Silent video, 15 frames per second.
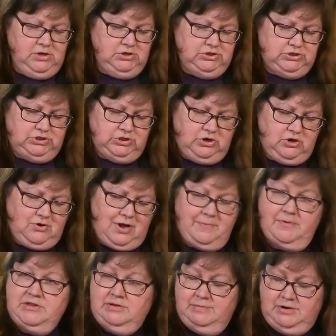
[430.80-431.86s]
So I
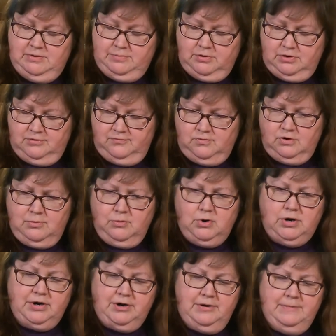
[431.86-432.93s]
put them in a bowl of warm
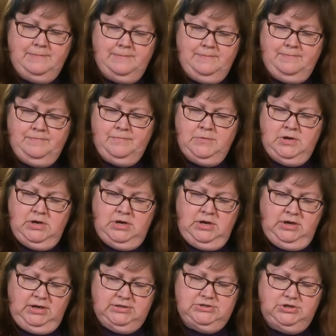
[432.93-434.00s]
water
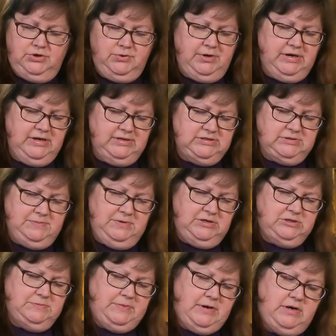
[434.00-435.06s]
because ingredients
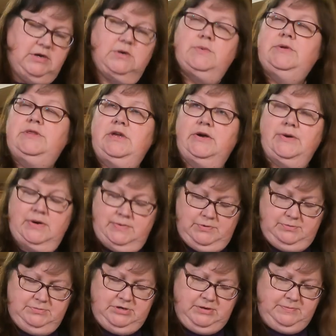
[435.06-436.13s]
mix better when they are at
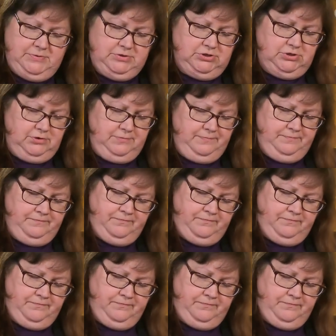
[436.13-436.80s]
room temperature.